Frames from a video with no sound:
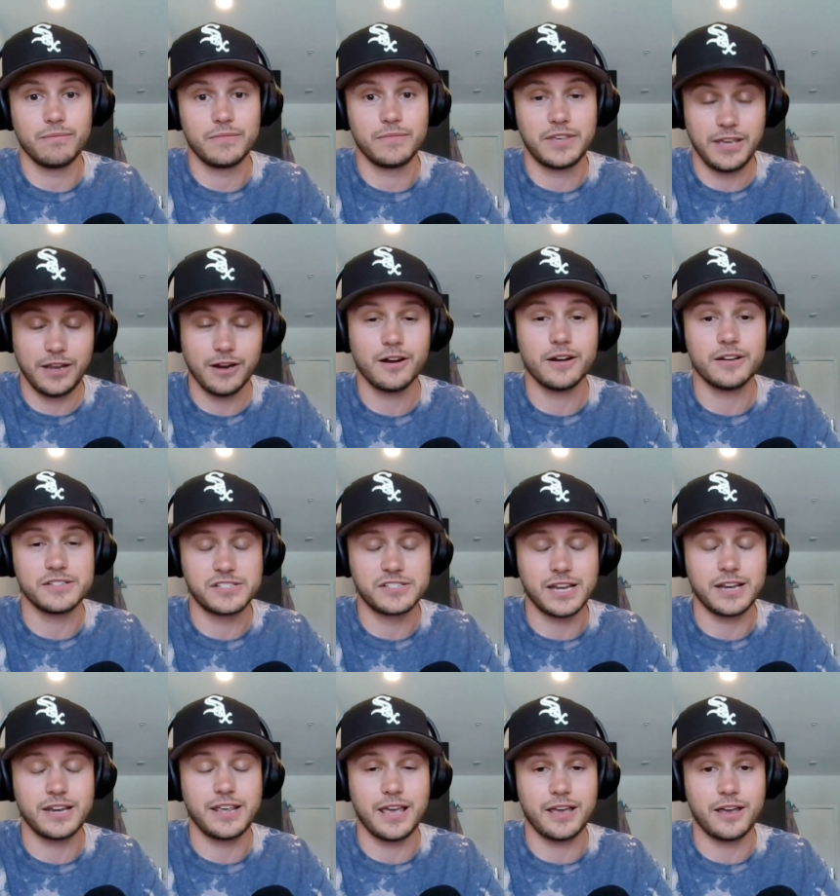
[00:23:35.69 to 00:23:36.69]
here in
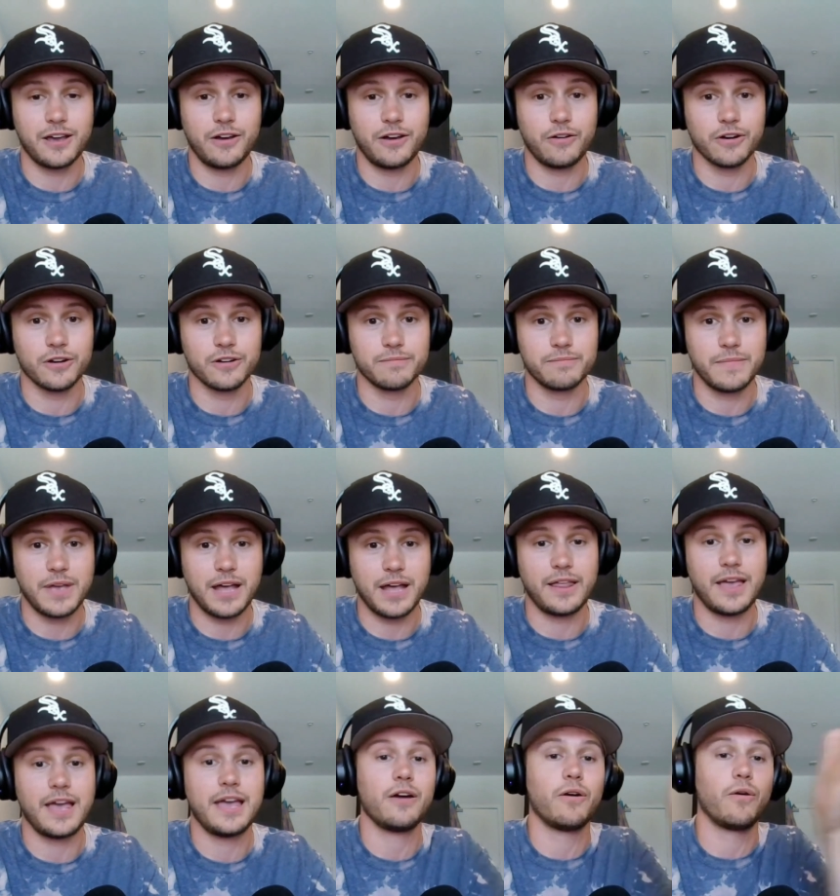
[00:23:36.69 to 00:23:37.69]
San Diego or
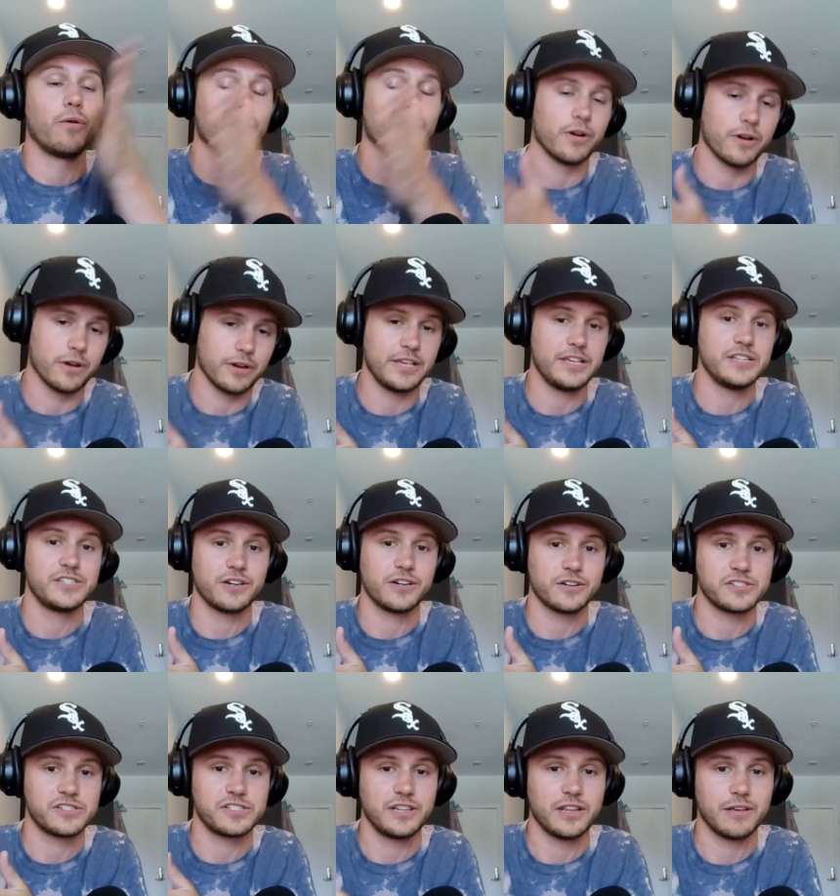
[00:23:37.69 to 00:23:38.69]
LA, or easier
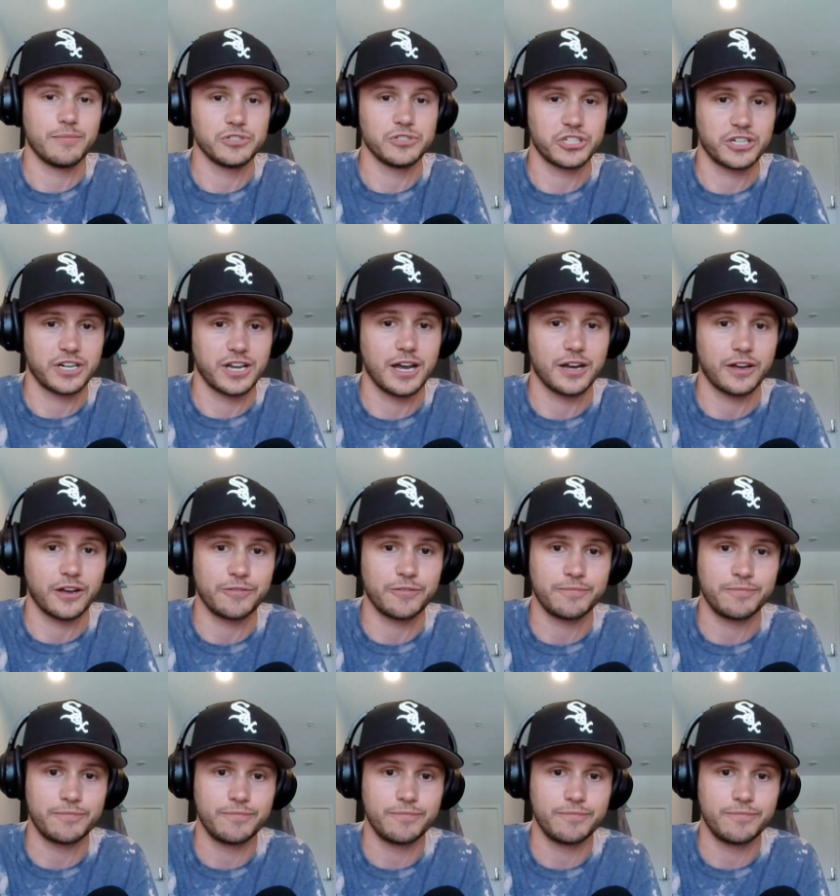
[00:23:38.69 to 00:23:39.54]
to see them in Chicago?